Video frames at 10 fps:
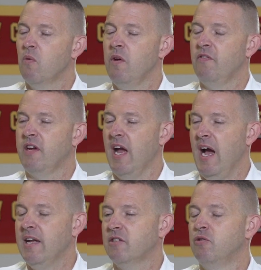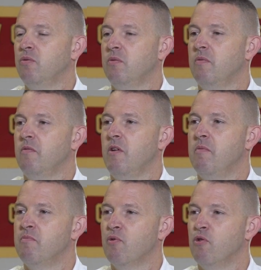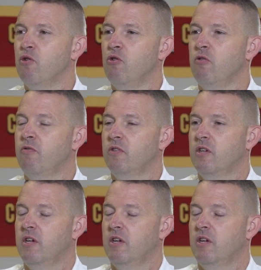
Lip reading: We've got to improve